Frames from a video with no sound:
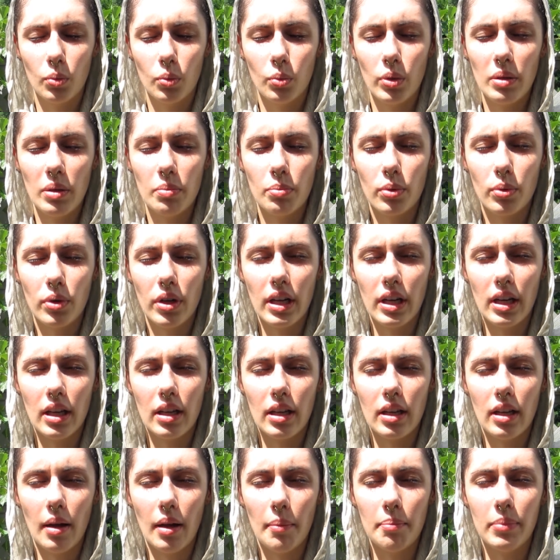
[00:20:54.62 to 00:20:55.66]
We
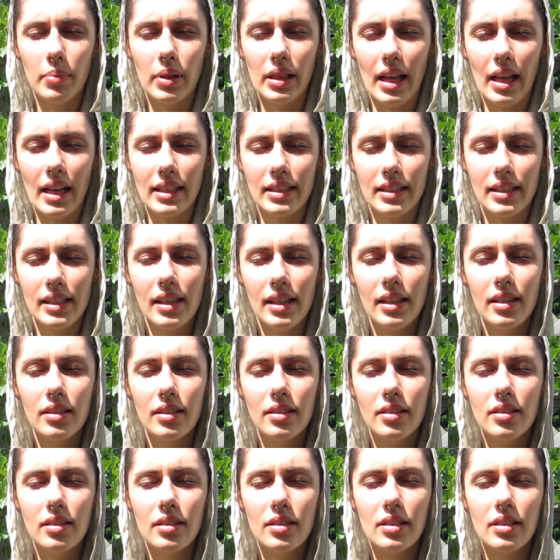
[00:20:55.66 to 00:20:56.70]
bring
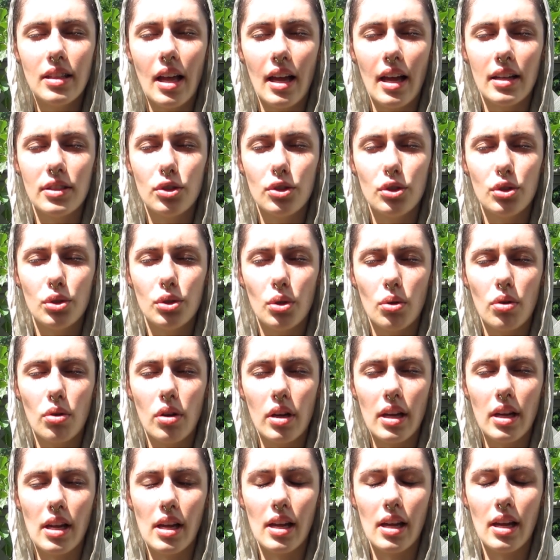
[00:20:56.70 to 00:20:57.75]
blessings and
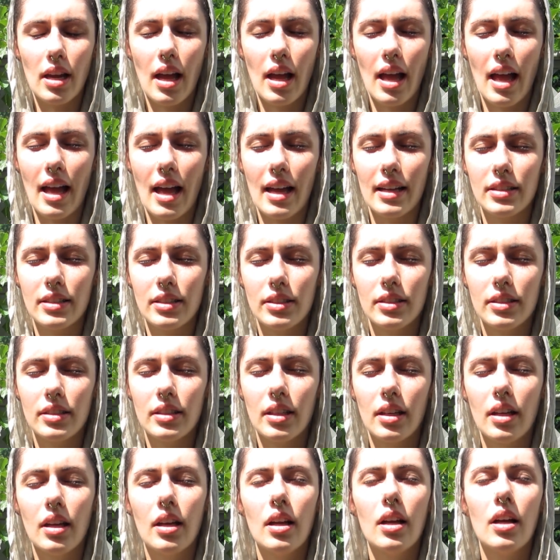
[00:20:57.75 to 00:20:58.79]
joy and
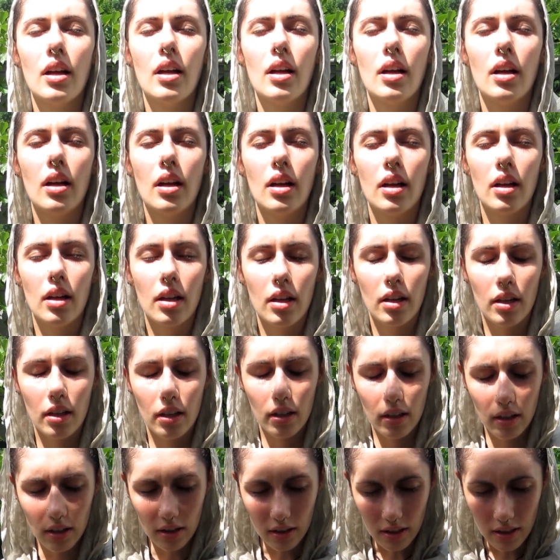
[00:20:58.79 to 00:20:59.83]

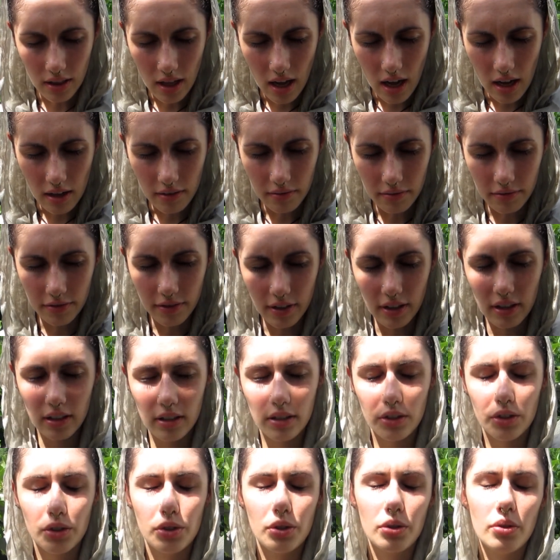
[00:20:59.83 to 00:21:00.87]
love
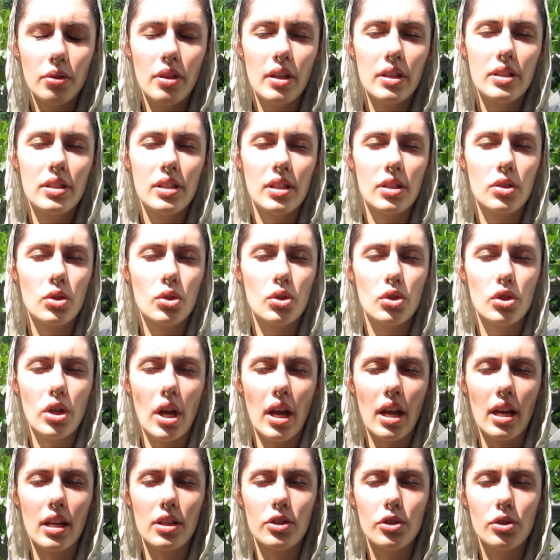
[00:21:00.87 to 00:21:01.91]
to this
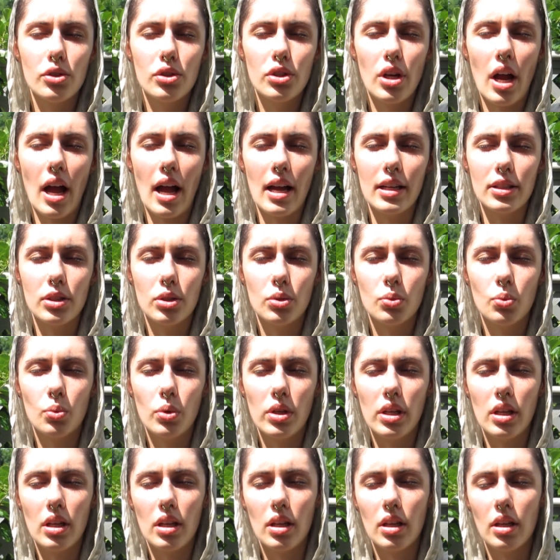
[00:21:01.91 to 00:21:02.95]
exchange as
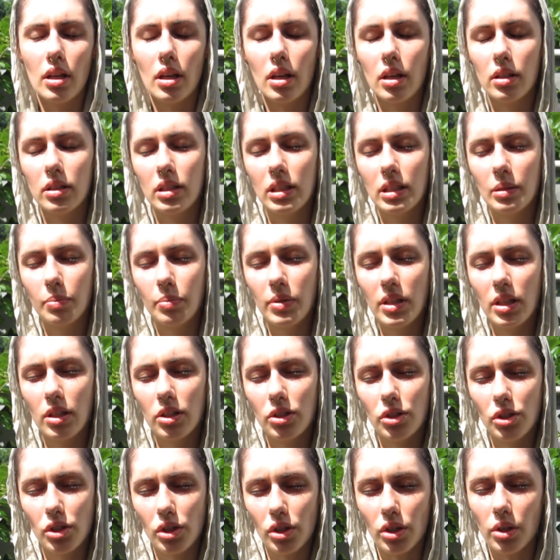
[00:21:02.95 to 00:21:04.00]
we speak
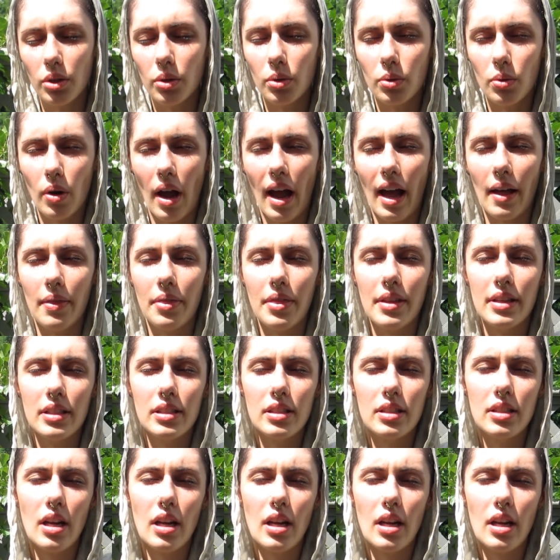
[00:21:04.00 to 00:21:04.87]
to you at this